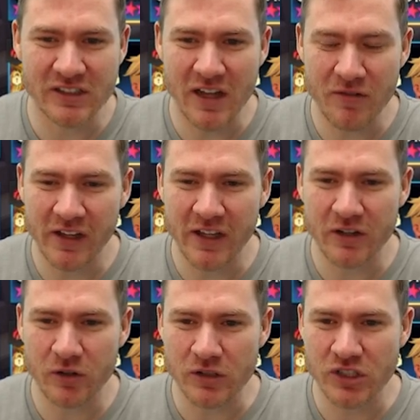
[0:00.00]
definitely a
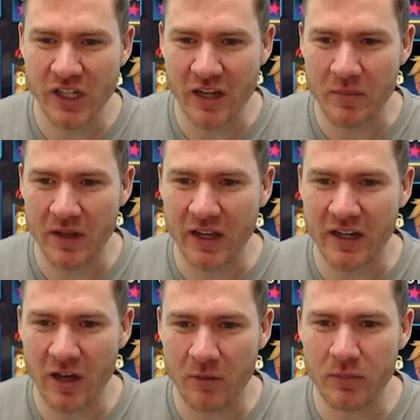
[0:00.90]
cool champ and can
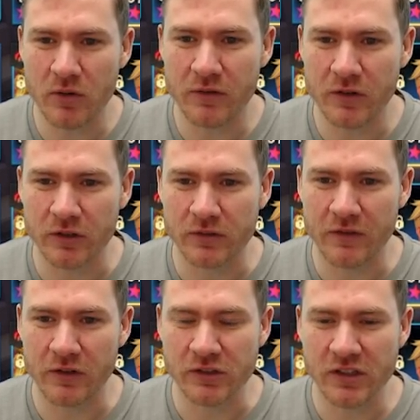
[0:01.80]
help you if
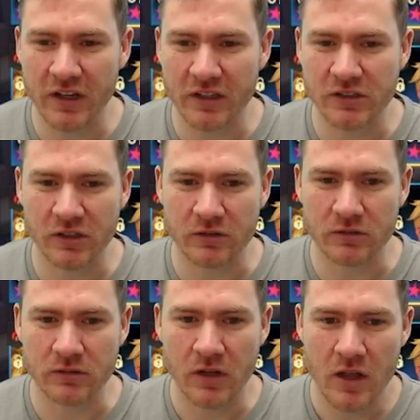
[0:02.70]
you're stuck in
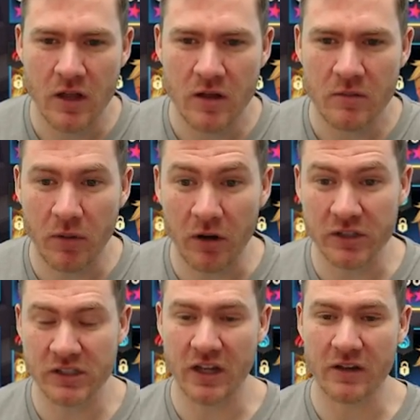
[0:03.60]
certain
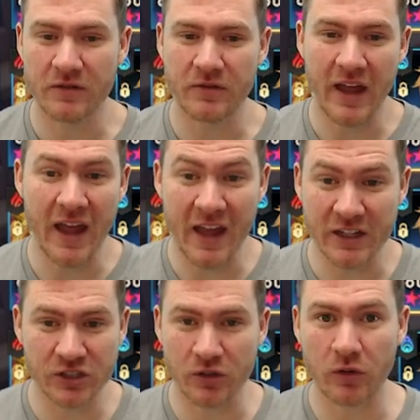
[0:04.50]
parts of
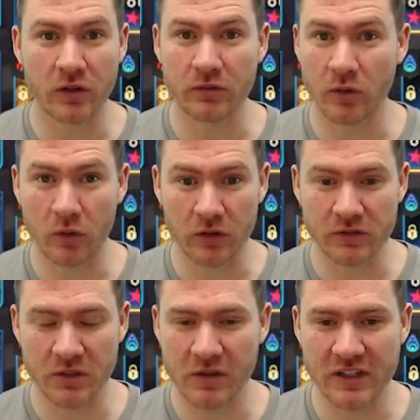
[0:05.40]
Ash or
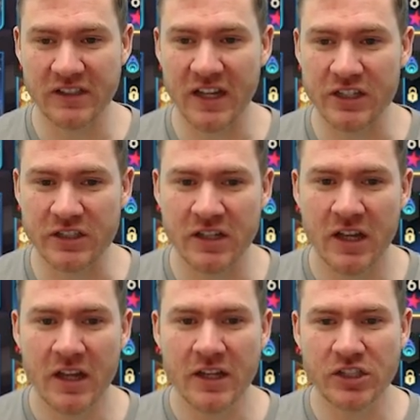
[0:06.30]
some of these stages.
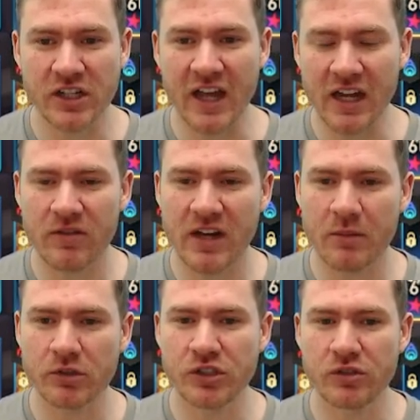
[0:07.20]
She kind of
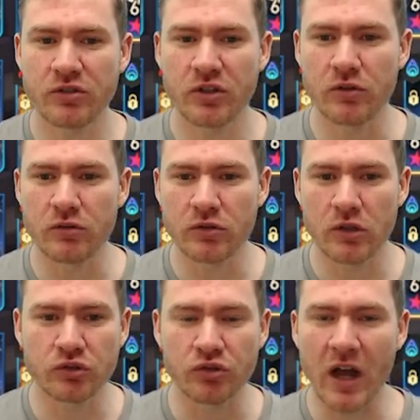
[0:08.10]
enables you to
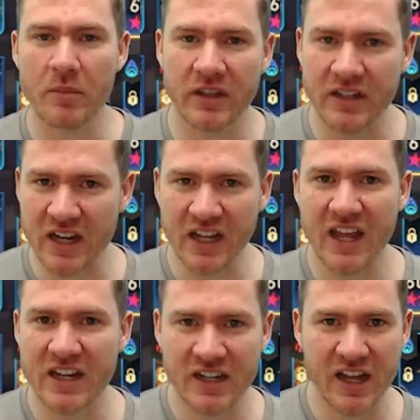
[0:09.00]
drop the
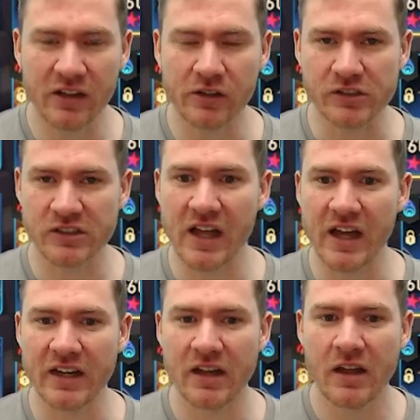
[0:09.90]
dedicated healer slot